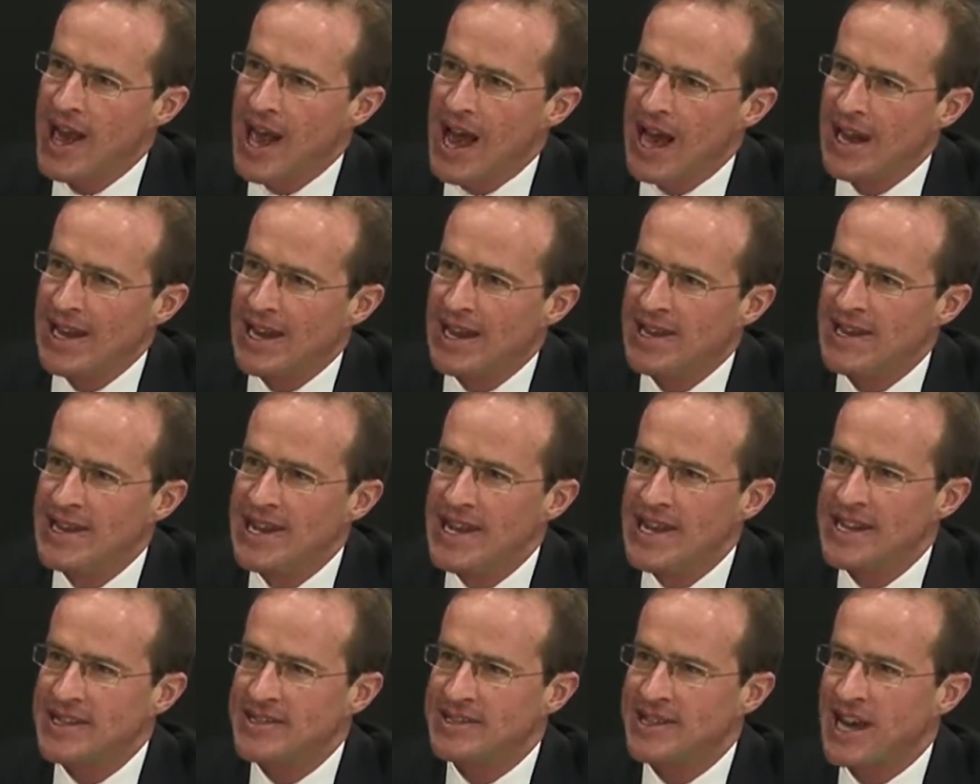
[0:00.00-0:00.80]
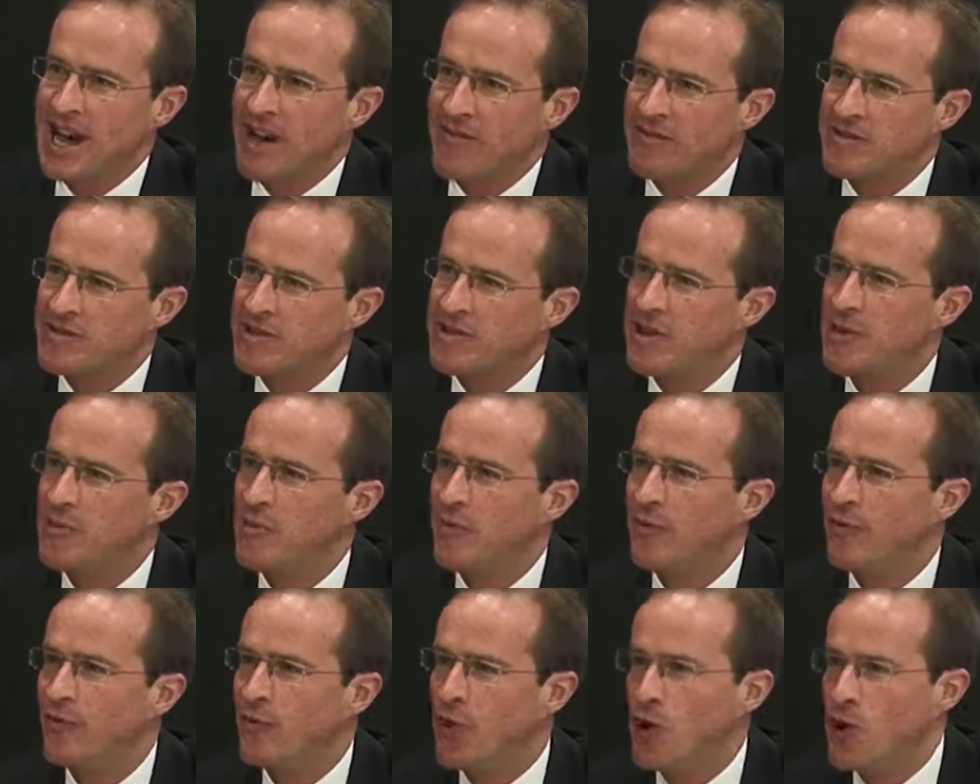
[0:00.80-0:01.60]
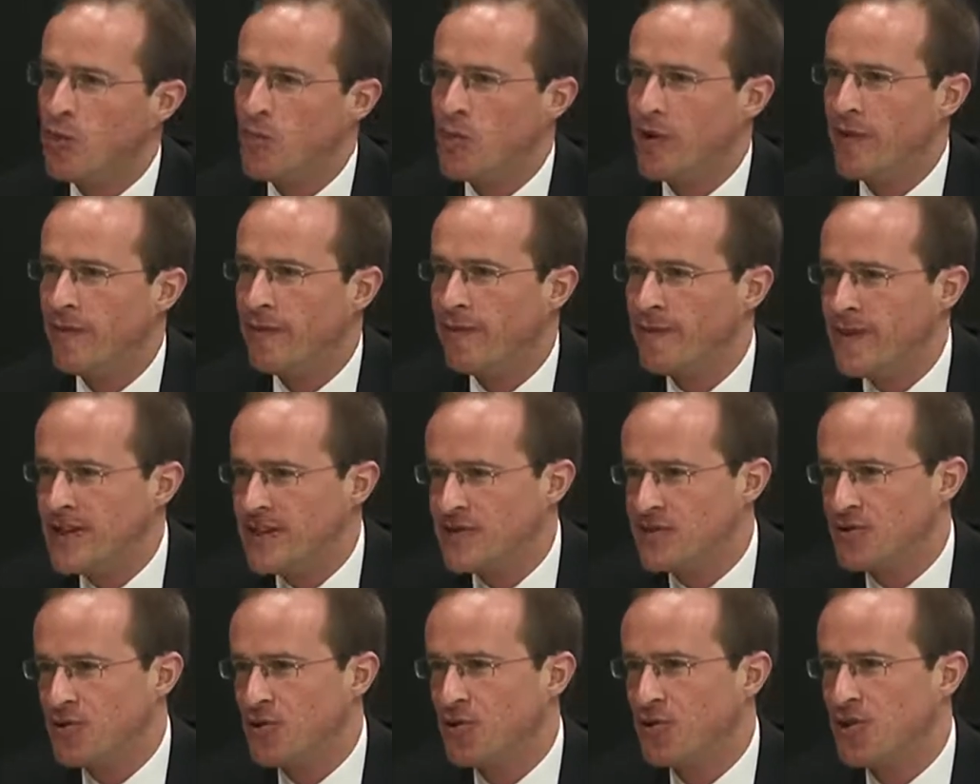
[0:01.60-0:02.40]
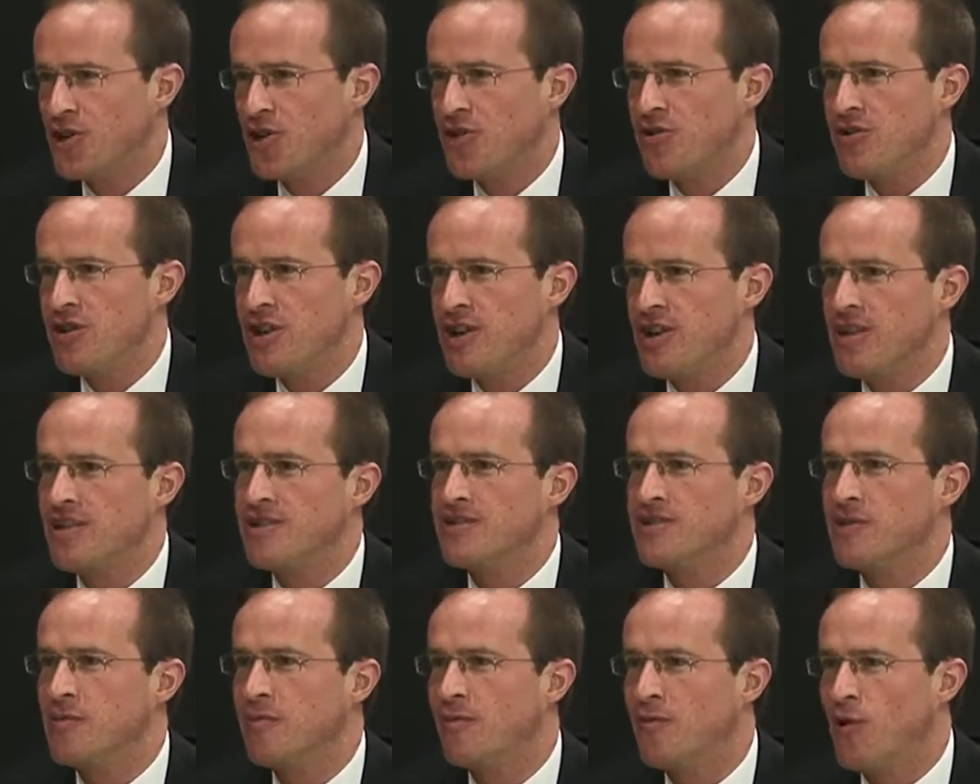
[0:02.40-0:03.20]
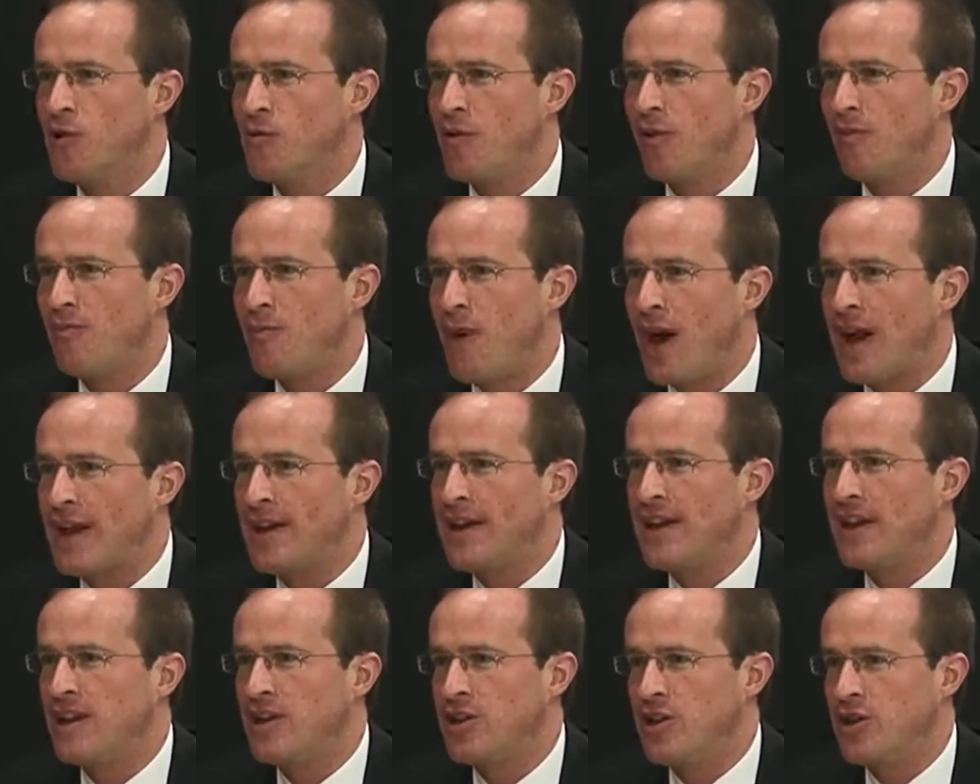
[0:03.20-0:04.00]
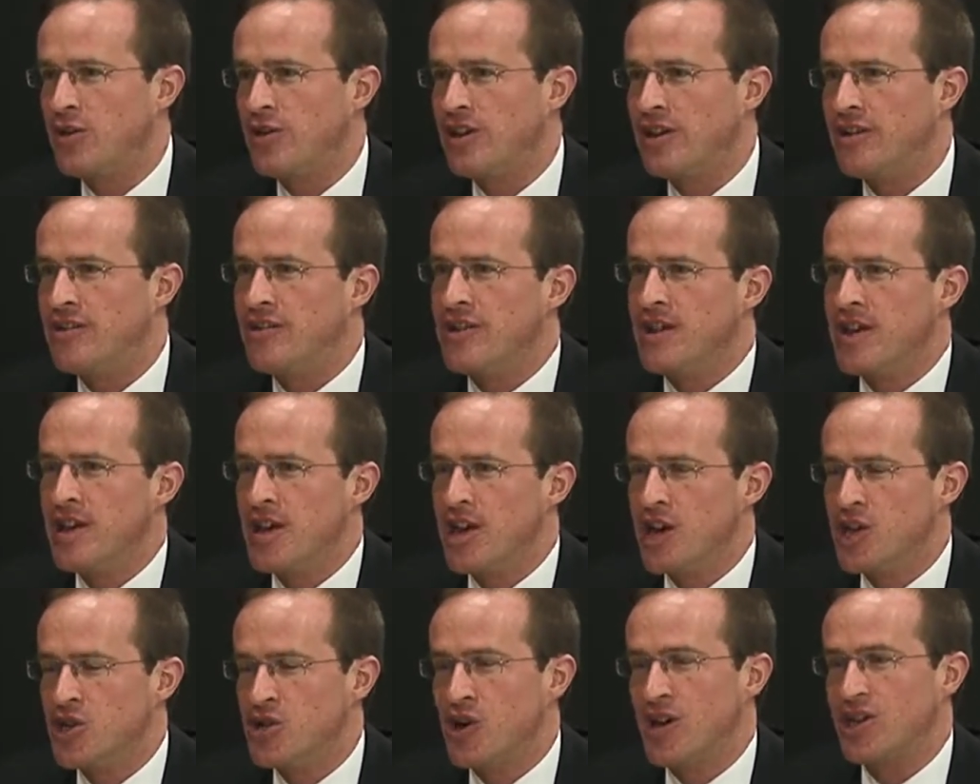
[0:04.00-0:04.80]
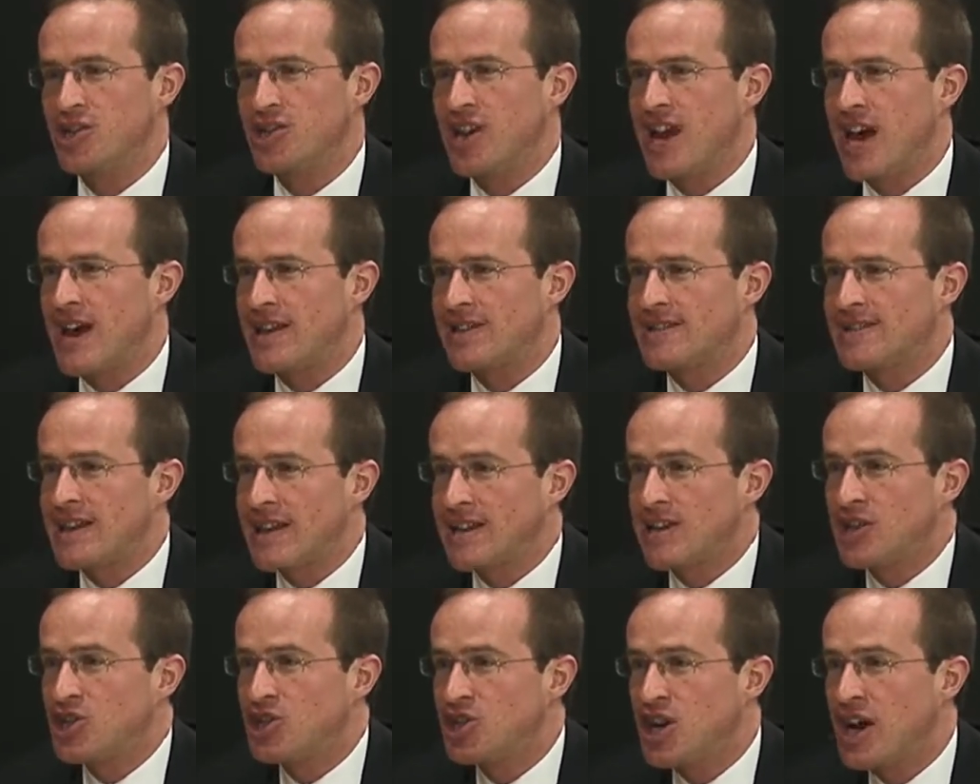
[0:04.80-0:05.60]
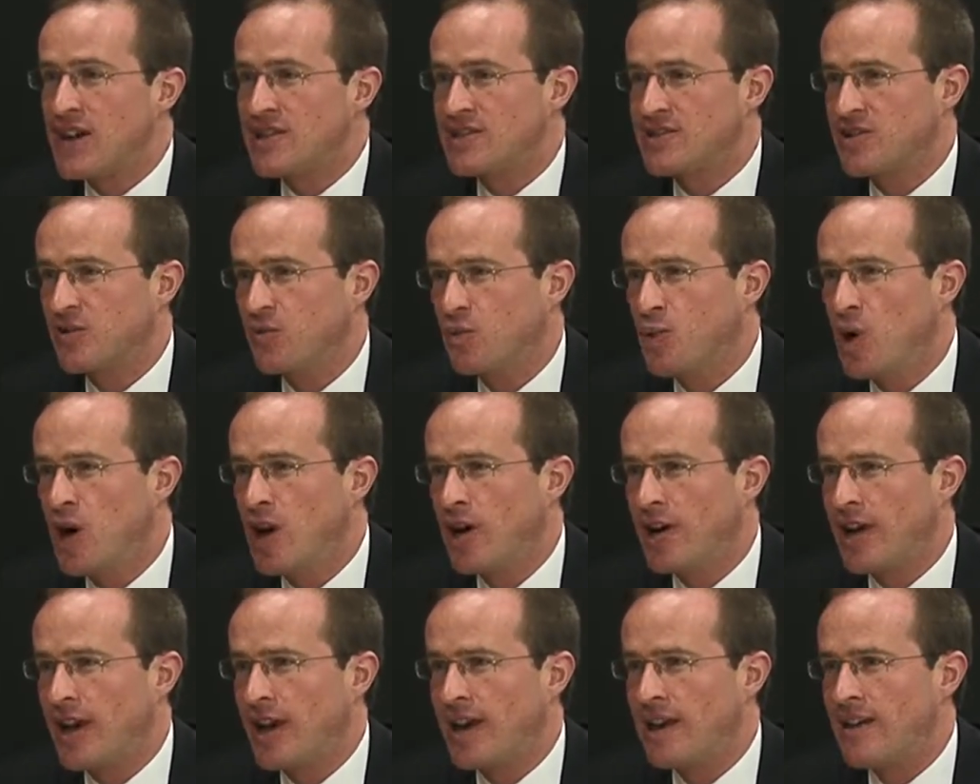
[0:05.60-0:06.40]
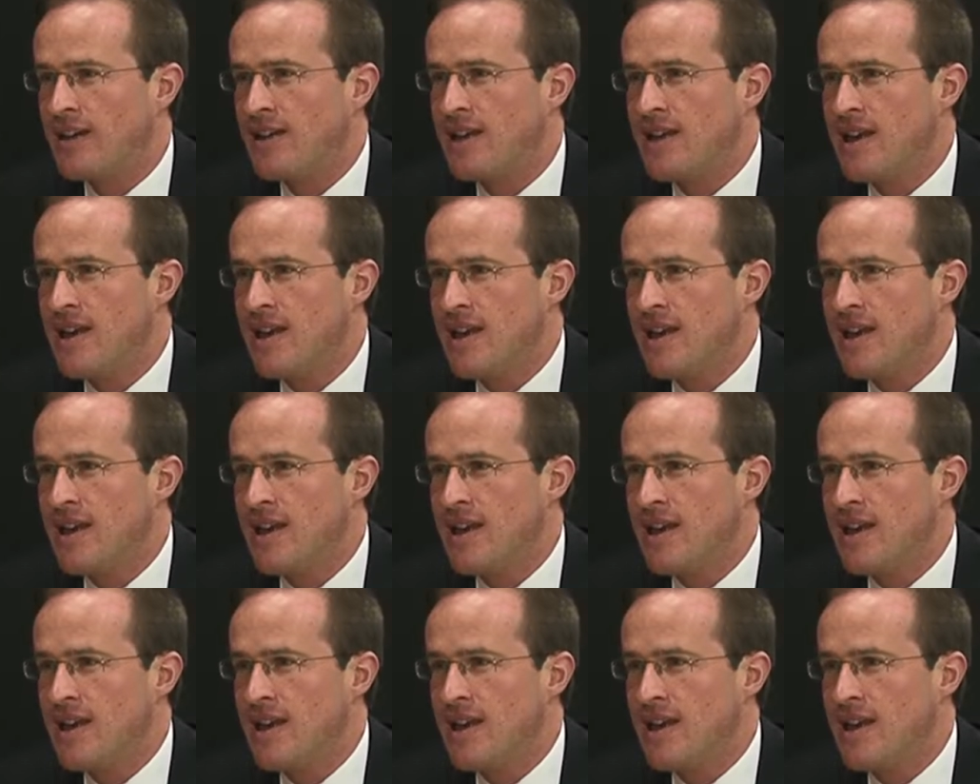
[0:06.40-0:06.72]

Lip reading: and it needs to have some form of fiscal union and some form of banking union to actually stand a chance of working.